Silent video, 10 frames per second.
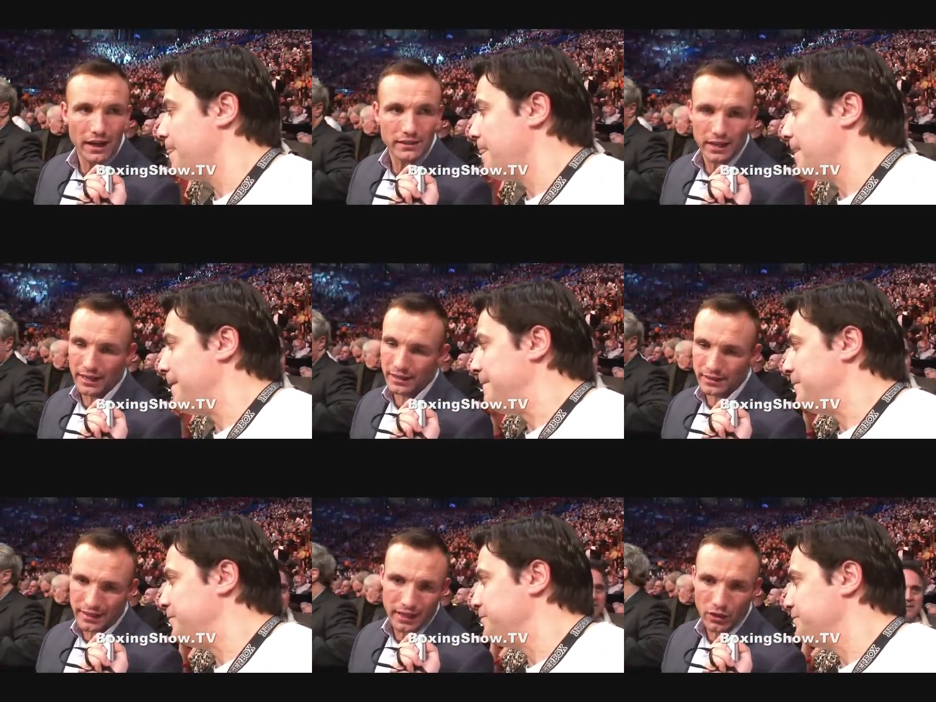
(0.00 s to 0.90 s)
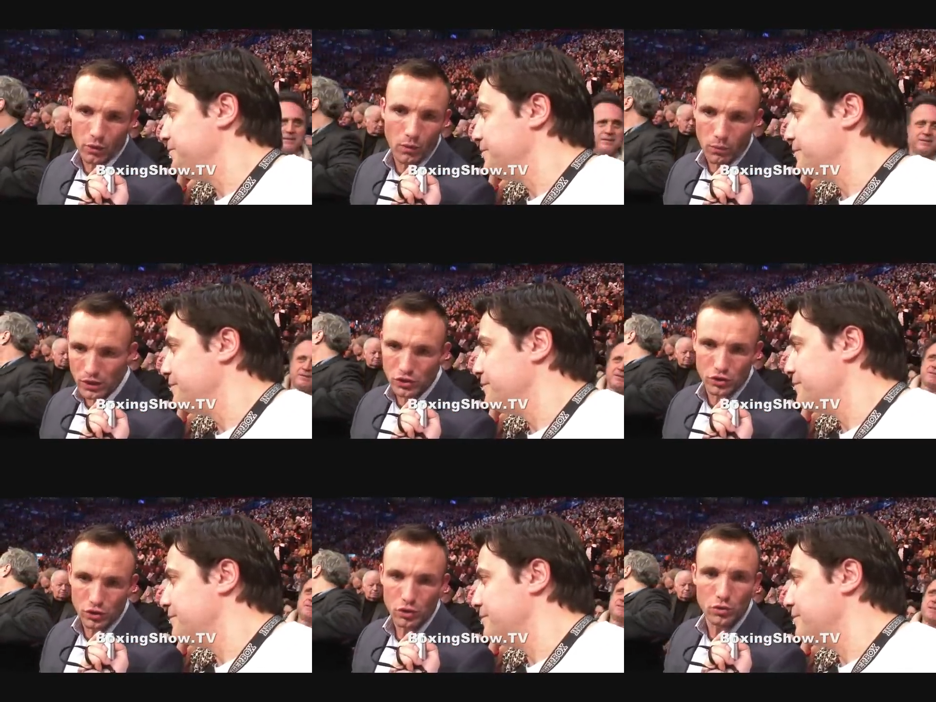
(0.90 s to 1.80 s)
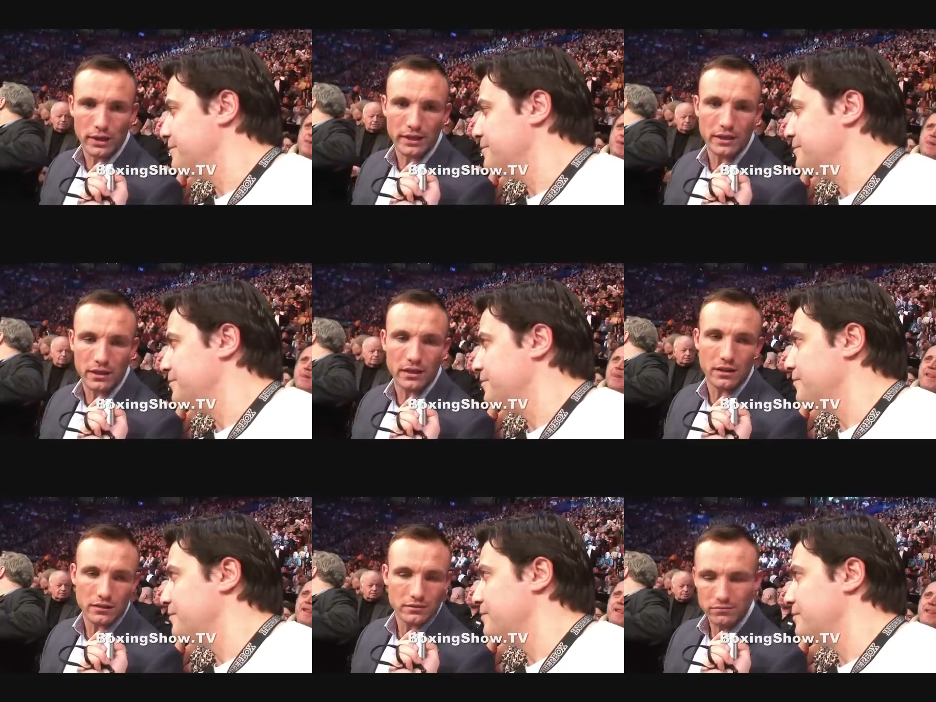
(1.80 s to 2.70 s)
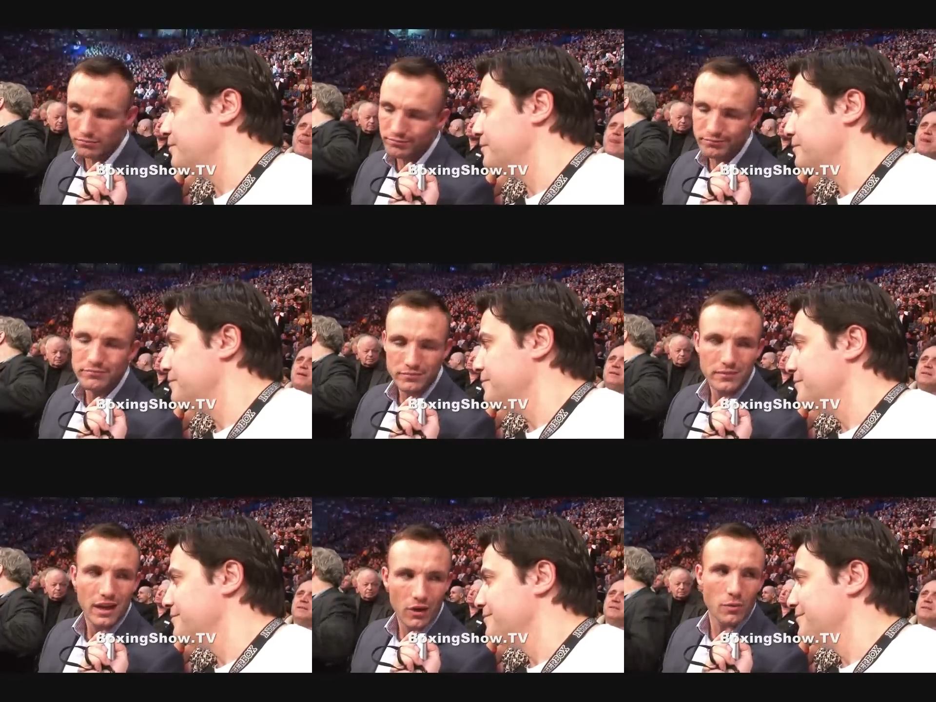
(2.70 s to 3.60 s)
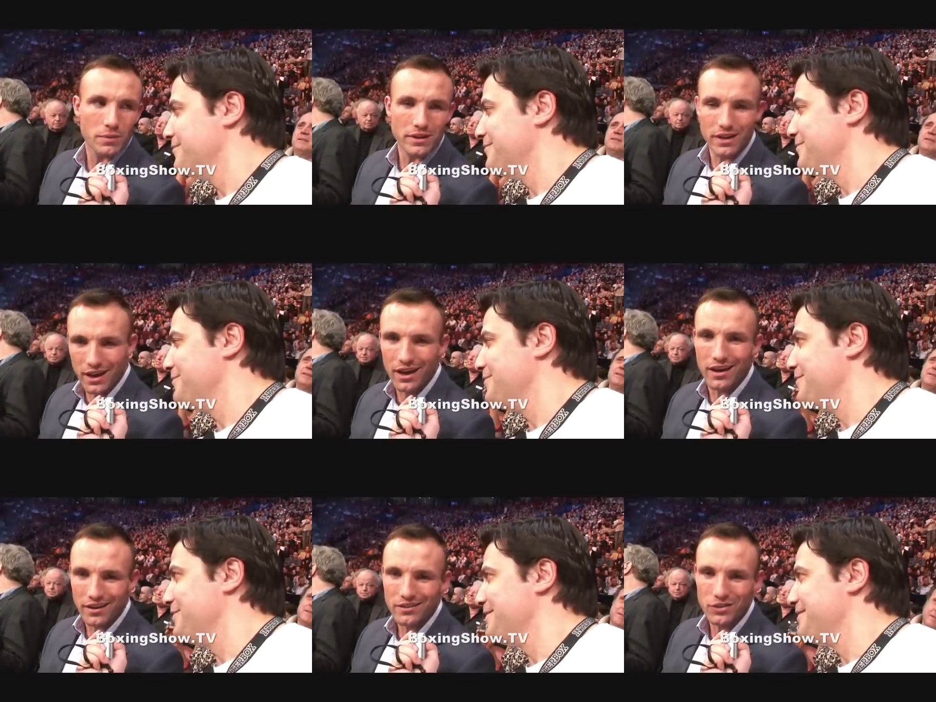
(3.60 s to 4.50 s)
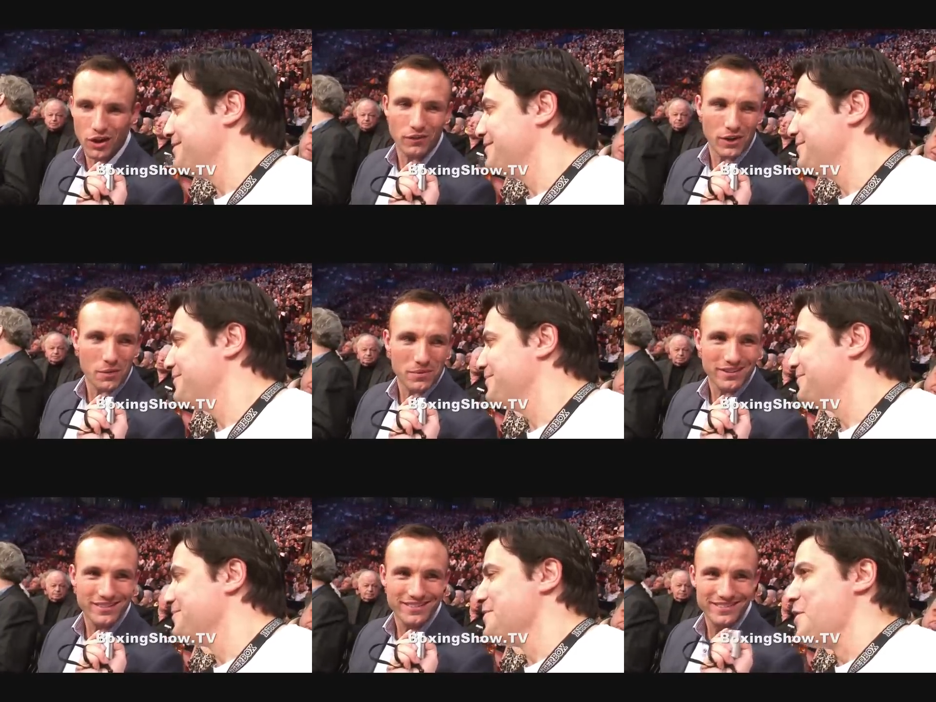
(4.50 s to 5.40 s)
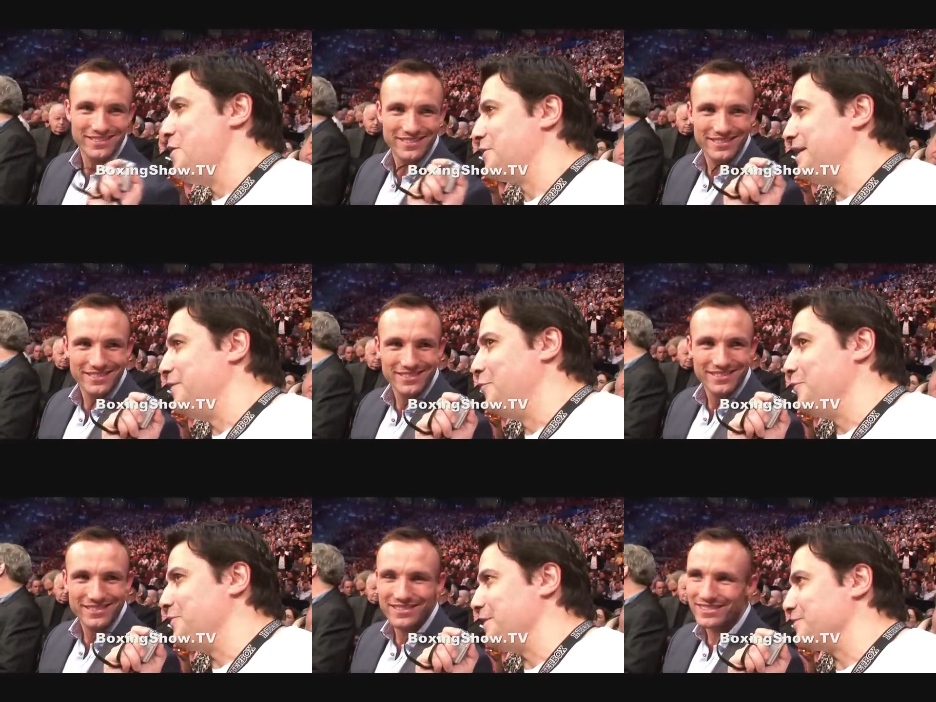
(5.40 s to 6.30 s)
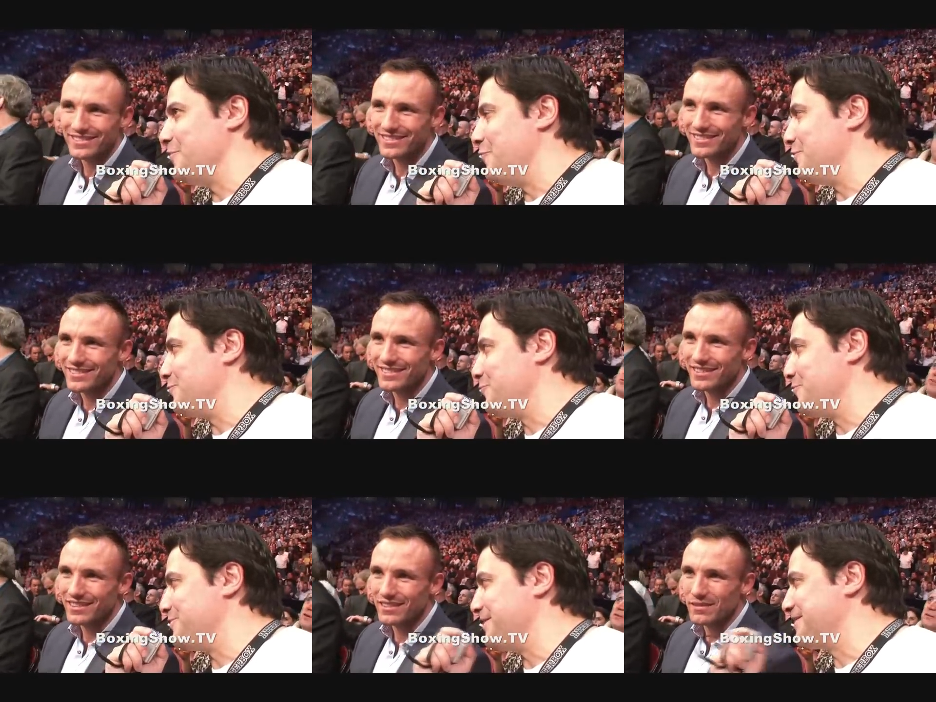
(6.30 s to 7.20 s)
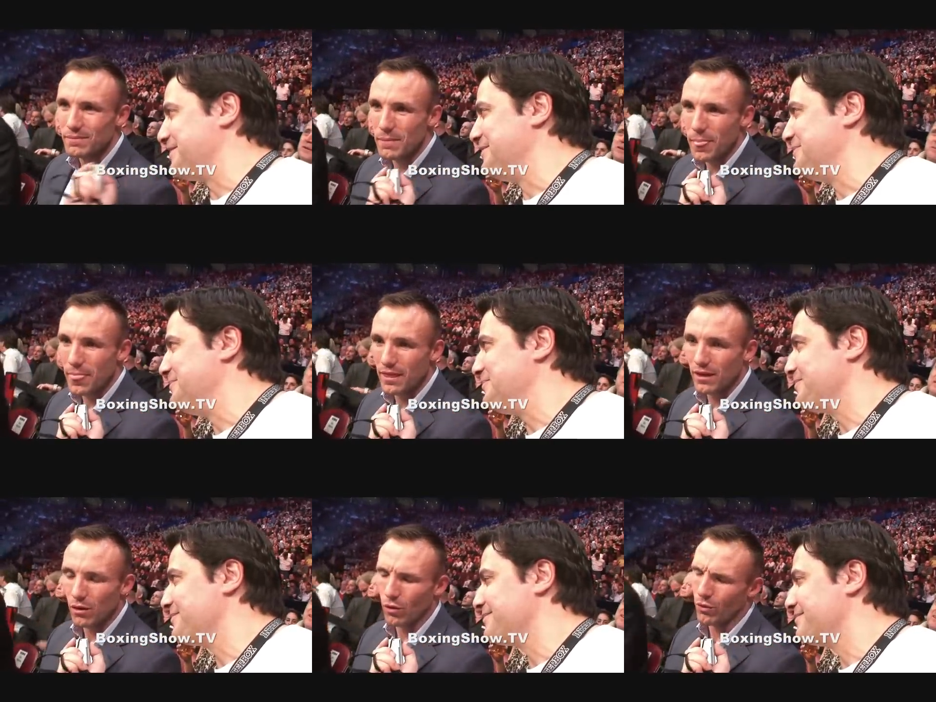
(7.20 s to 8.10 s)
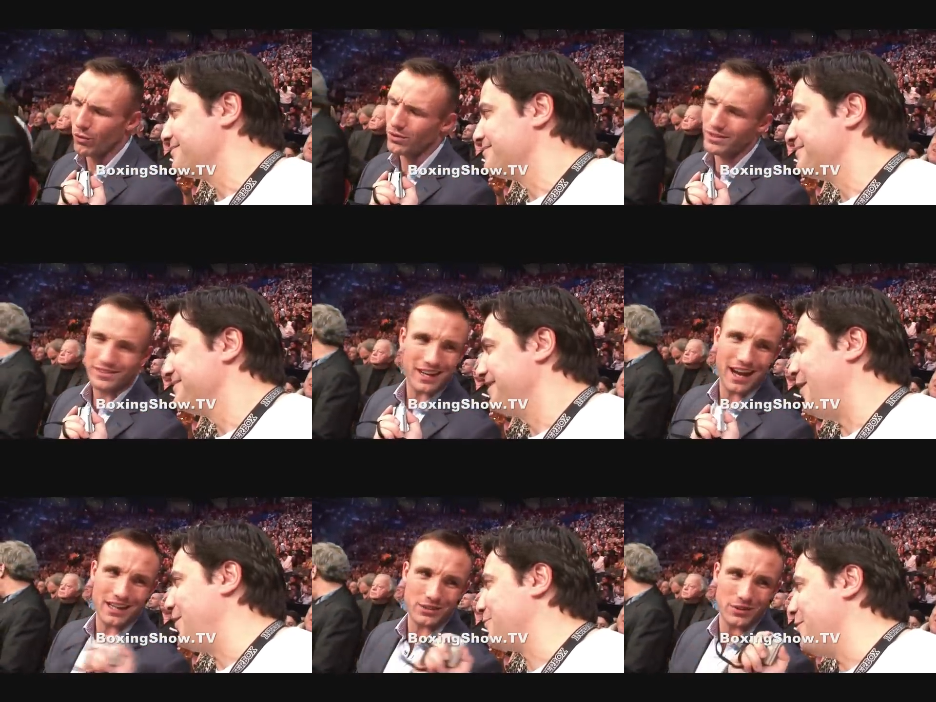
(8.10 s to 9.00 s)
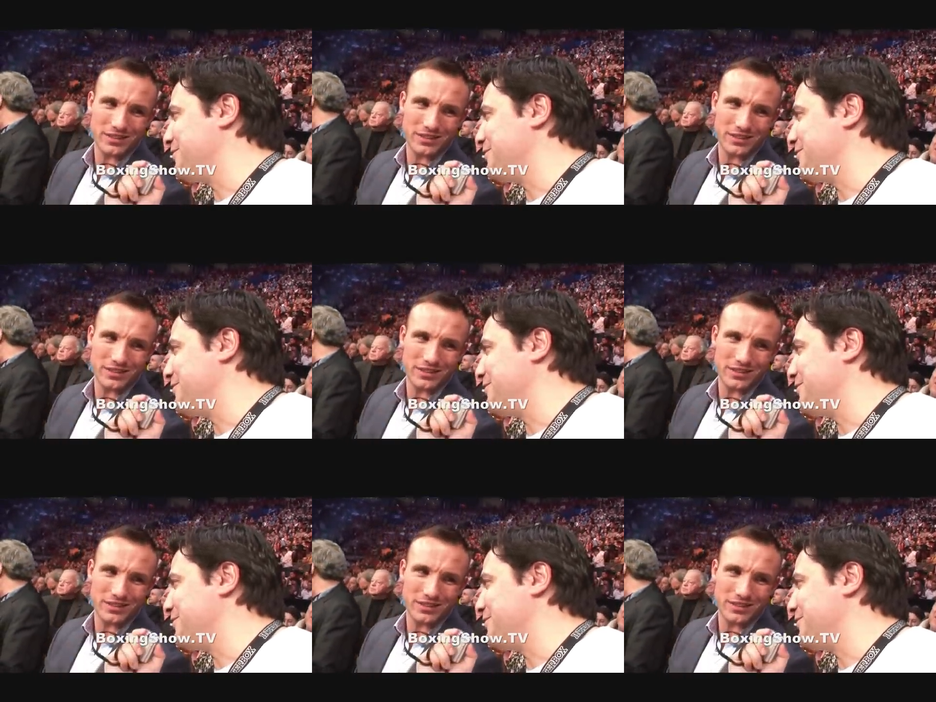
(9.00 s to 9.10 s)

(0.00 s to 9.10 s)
Speaker 1: I, and then I know what to do, and uh, I would be uh, covered up.
Speaker 2: Okay, who do you think is going to win the Super Six?
Speaker 1: Oh, it's a hard, hard